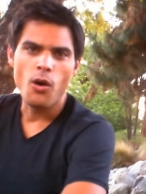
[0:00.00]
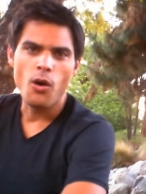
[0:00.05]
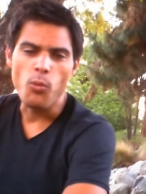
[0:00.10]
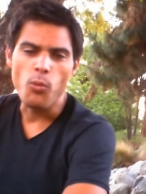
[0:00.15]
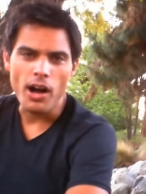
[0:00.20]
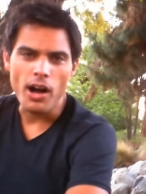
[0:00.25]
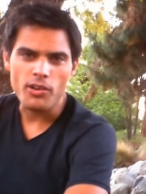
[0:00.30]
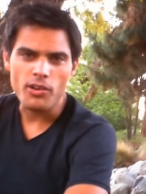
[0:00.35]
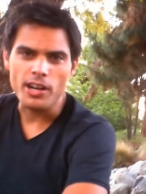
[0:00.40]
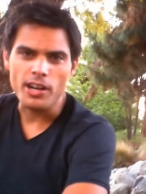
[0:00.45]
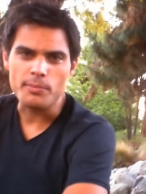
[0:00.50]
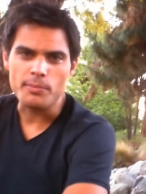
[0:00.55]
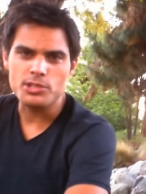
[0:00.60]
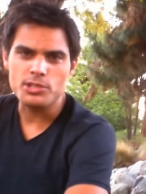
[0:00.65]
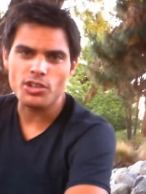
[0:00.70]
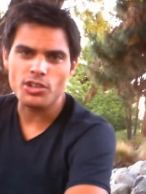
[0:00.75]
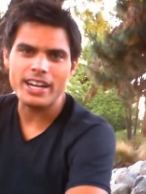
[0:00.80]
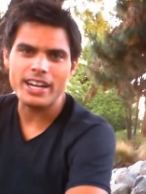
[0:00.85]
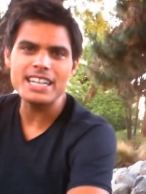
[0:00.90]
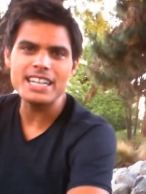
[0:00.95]
Welcome
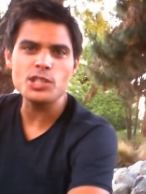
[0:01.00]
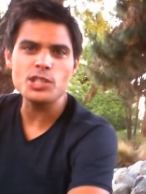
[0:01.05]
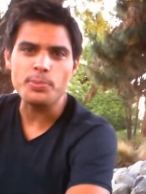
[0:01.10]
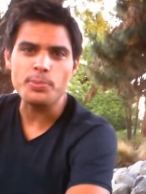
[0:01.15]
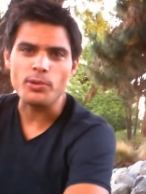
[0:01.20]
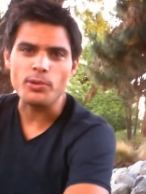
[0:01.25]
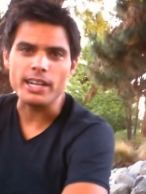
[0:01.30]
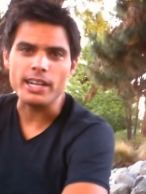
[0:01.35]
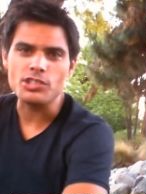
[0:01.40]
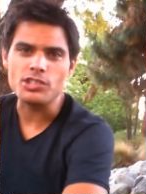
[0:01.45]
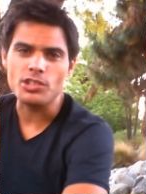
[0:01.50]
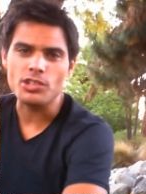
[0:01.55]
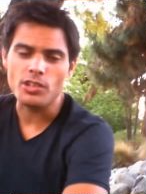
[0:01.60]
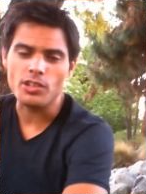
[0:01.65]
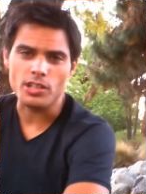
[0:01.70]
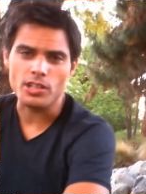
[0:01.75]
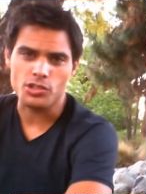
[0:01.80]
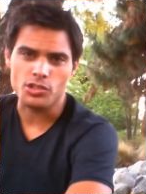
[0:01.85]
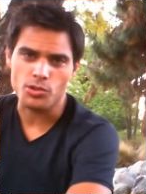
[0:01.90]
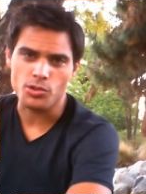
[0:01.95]
to your
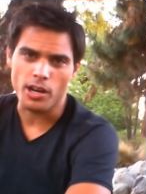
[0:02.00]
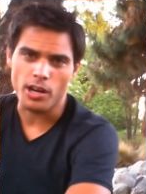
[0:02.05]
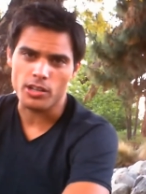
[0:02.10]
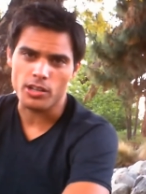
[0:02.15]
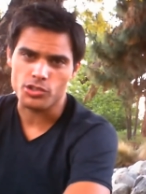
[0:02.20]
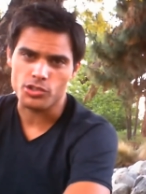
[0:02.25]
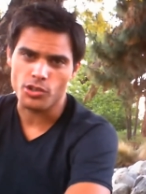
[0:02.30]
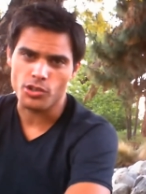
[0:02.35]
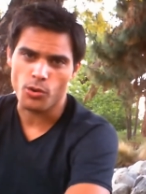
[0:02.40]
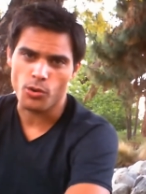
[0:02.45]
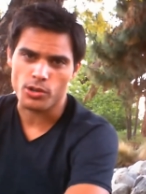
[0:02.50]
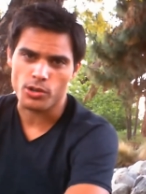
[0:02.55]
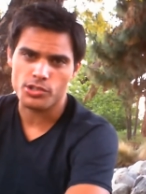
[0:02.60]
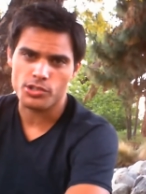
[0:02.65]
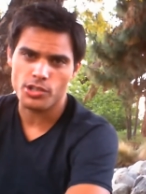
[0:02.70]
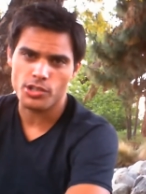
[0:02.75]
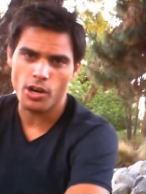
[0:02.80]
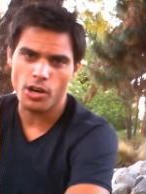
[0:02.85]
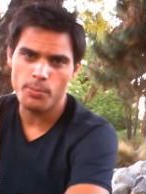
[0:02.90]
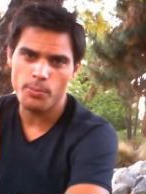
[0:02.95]
Inspirational Astrology
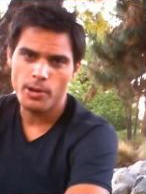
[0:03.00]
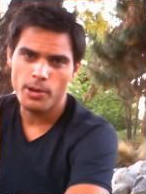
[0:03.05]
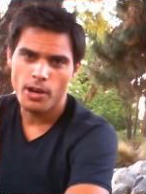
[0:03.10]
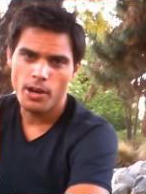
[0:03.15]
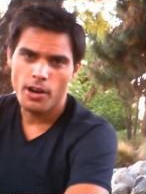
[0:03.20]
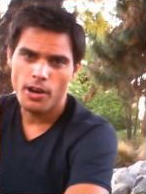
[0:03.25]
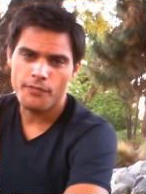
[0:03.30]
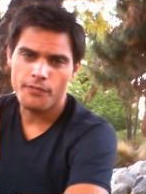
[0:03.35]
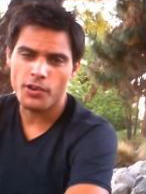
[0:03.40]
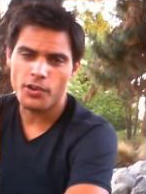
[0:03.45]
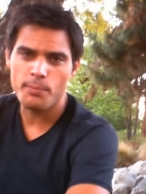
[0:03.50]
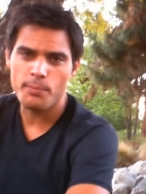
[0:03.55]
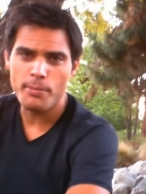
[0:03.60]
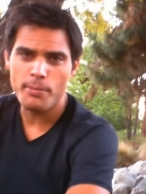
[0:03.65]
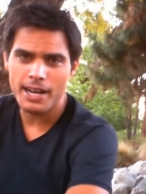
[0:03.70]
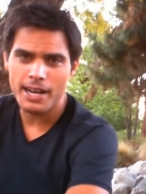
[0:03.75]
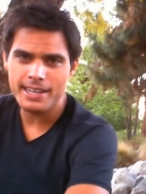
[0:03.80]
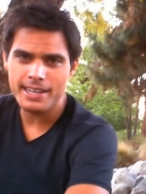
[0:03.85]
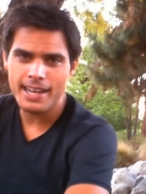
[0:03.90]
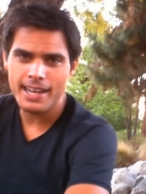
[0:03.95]
Horoscope for
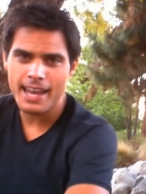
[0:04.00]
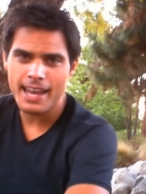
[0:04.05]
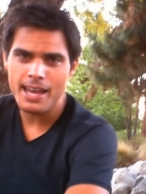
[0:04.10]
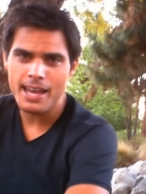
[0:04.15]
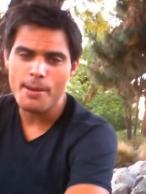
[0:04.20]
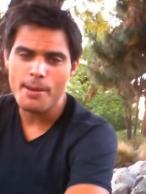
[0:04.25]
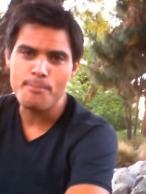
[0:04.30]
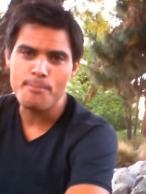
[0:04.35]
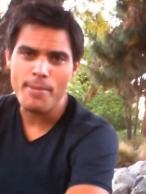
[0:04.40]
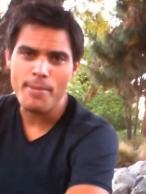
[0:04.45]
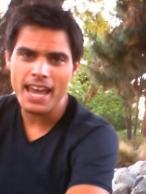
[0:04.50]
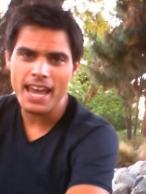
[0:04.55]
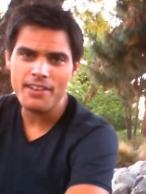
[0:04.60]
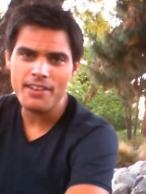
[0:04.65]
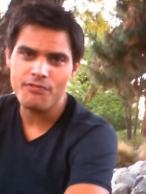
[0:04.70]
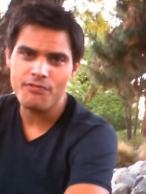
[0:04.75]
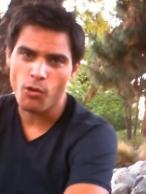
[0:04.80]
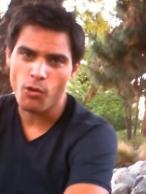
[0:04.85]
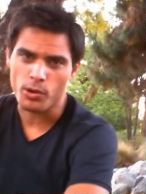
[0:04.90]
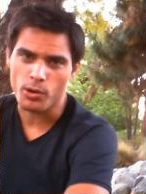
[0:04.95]
Monday, May
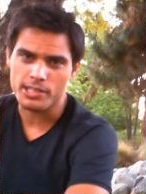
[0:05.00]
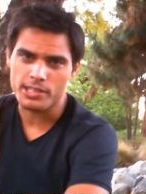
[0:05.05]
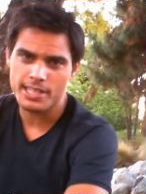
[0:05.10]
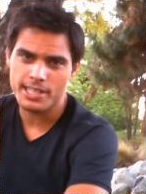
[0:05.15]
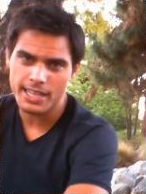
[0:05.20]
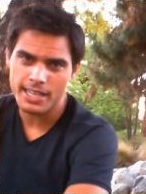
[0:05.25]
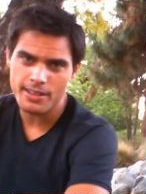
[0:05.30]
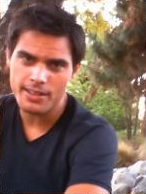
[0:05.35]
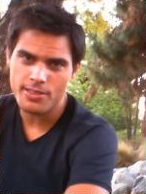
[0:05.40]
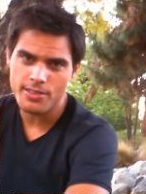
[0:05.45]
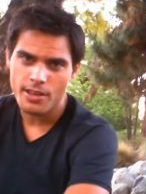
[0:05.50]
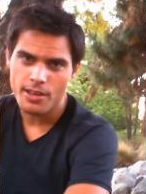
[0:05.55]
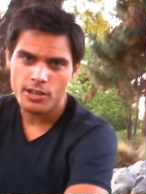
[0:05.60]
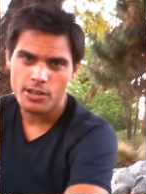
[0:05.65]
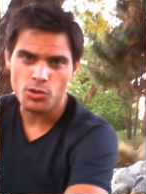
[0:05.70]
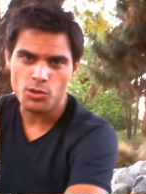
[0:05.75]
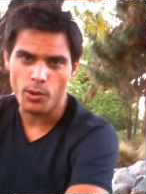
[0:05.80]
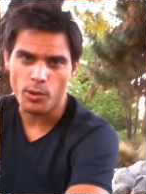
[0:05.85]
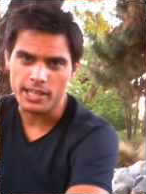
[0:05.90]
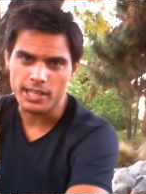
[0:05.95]
14th,
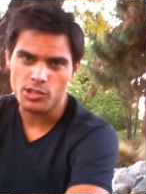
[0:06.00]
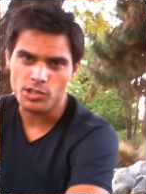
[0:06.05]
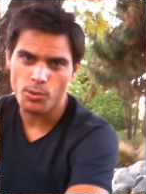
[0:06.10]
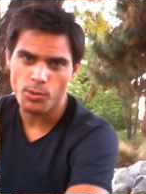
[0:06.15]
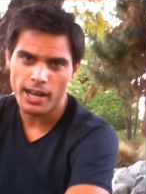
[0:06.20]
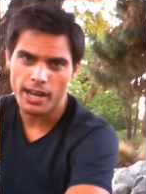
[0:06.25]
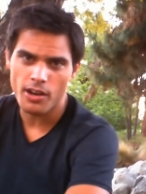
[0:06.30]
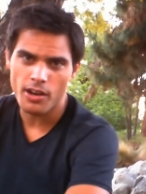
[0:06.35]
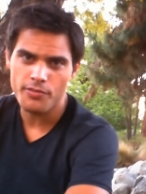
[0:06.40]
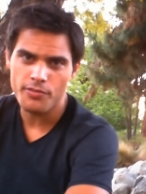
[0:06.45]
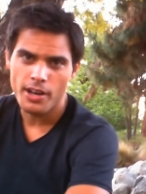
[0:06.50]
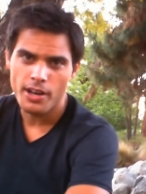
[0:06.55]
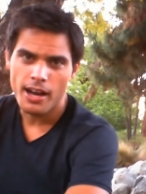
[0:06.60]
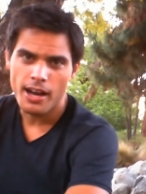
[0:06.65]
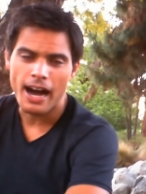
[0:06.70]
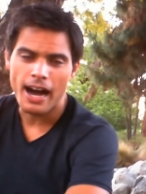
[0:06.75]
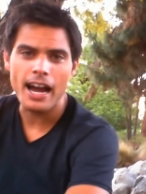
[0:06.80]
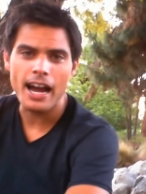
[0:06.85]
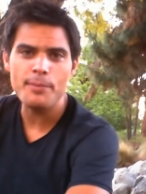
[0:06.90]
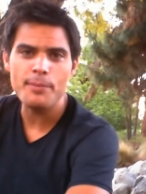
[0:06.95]
2012.
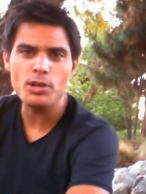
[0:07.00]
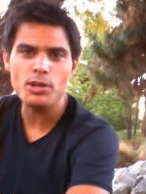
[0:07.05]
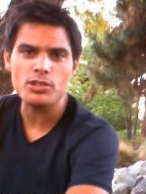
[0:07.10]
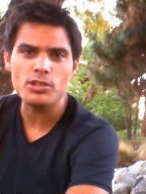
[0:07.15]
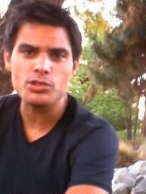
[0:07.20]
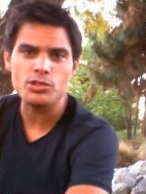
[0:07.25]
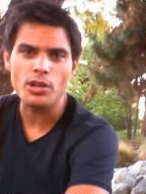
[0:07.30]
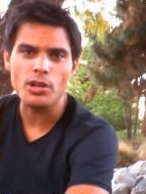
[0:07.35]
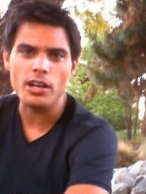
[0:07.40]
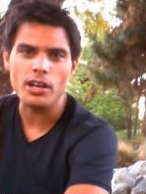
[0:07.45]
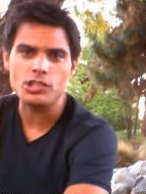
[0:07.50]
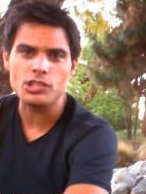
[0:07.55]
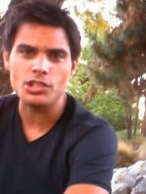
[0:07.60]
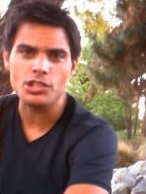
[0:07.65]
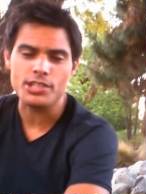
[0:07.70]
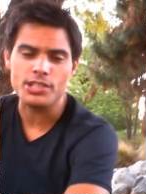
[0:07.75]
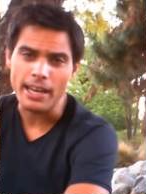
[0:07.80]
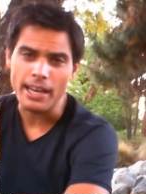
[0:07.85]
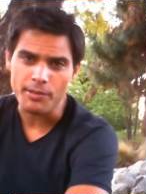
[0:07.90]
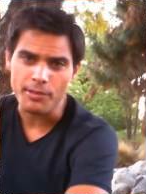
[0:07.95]
I'm your astrologer,
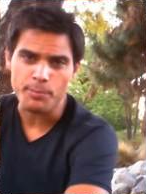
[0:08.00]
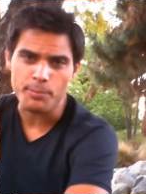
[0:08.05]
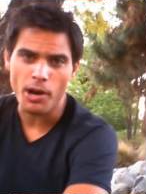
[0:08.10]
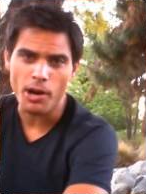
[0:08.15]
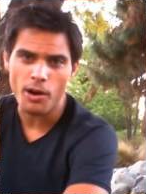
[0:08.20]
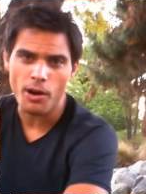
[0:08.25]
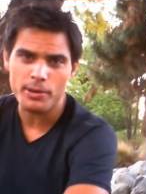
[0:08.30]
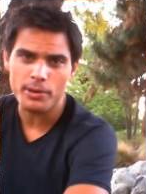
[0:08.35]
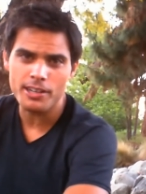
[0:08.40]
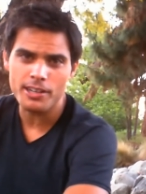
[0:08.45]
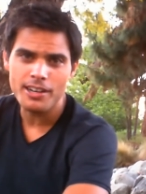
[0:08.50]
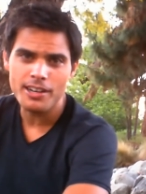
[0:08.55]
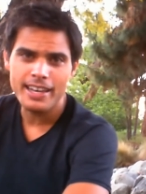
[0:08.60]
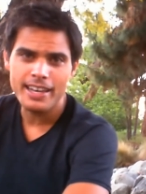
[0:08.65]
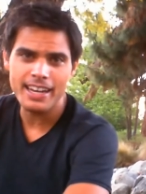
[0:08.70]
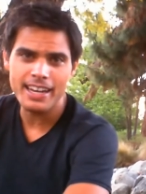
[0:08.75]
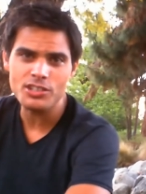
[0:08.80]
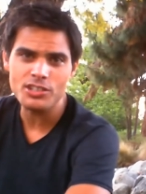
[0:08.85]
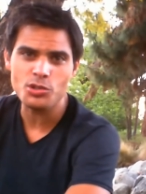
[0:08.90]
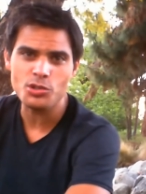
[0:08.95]
David Palmer,
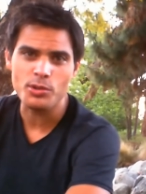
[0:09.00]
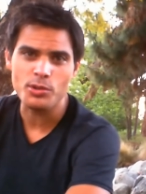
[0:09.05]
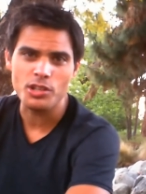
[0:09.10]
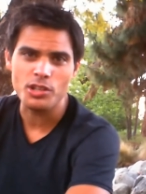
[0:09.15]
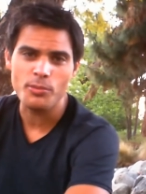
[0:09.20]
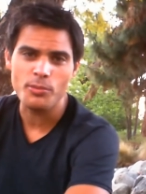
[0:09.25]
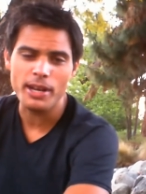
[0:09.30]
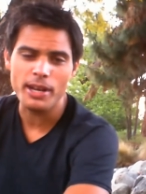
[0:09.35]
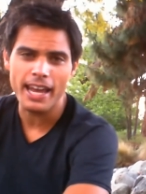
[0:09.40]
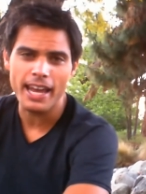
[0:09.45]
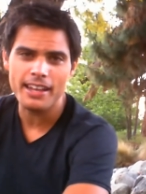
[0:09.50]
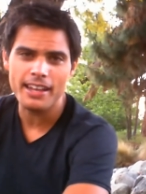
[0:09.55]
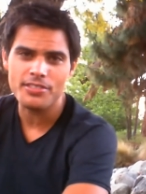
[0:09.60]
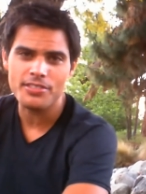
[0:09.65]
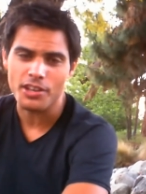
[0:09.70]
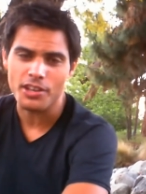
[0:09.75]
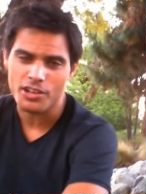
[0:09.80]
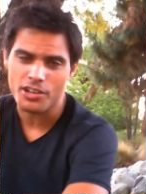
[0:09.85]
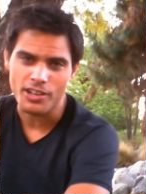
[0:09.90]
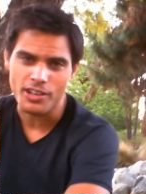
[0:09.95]
here to illuminate
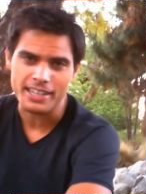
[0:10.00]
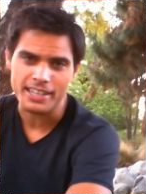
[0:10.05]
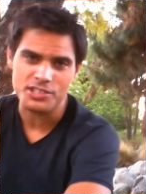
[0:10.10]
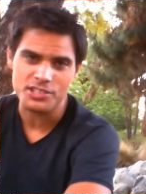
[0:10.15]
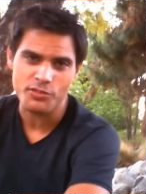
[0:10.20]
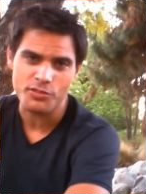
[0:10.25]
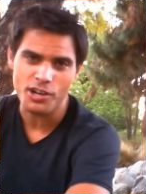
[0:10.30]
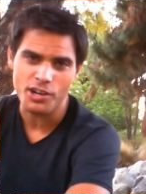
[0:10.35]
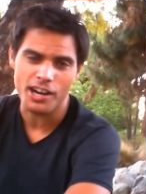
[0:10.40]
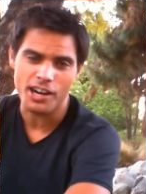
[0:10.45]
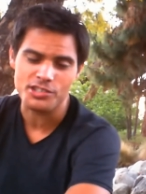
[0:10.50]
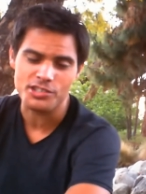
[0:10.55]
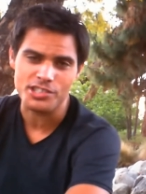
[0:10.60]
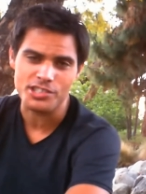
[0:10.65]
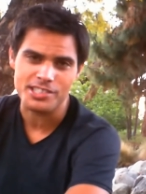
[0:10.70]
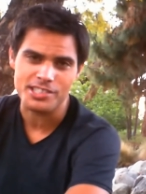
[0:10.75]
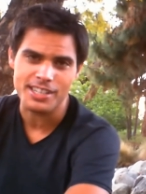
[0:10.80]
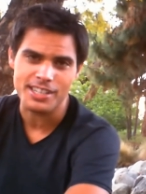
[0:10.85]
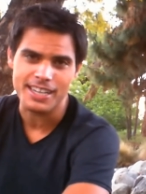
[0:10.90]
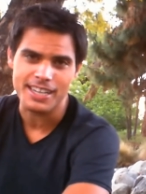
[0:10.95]
the collective
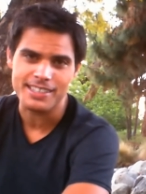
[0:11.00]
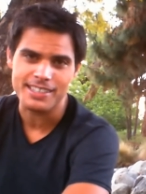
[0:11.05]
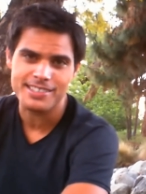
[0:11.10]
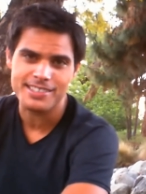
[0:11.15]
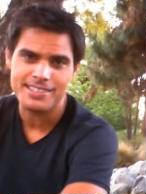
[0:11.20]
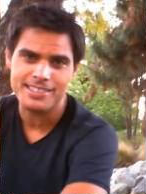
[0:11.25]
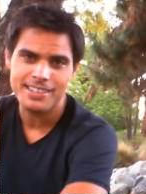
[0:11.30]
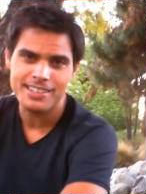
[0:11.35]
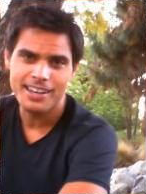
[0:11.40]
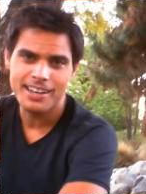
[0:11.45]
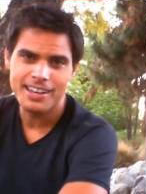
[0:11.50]
consciousness.